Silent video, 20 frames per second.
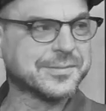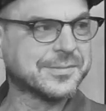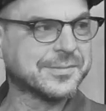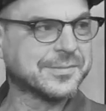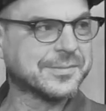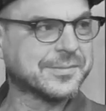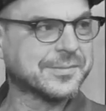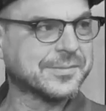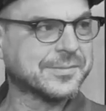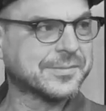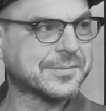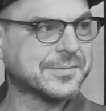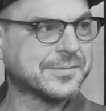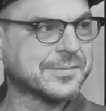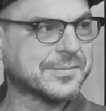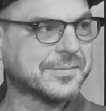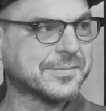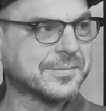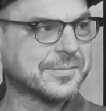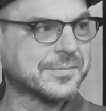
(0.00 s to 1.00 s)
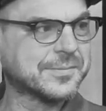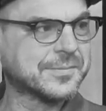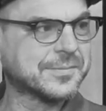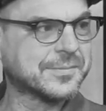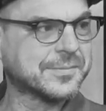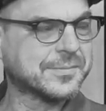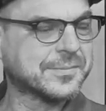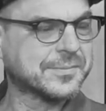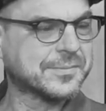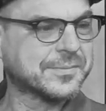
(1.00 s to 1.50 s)

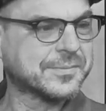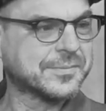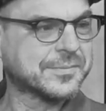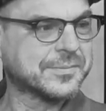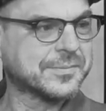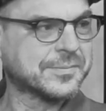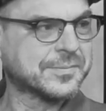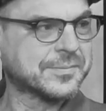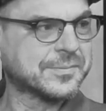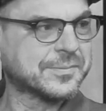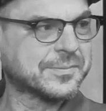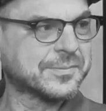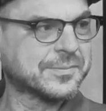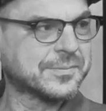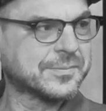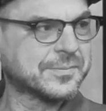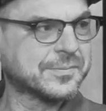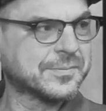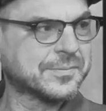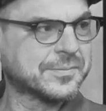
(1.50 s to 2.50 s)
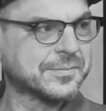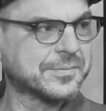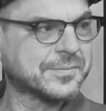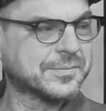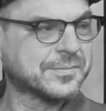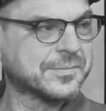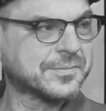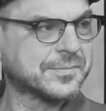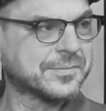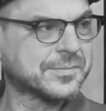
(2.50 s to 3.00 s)

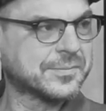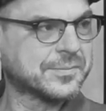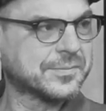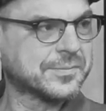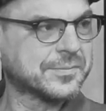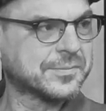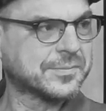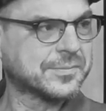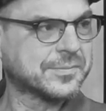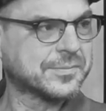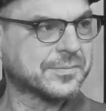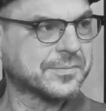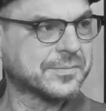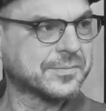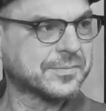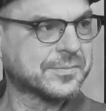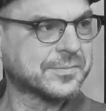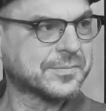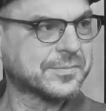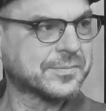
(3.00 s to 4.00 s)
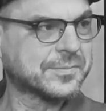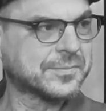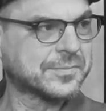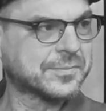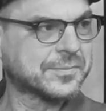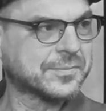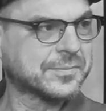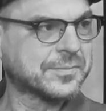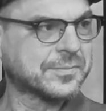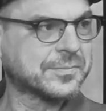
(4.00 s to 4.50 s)

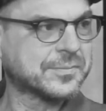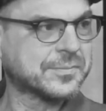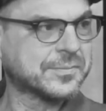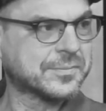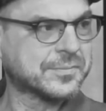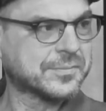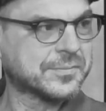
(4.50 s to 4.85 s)
[no speech]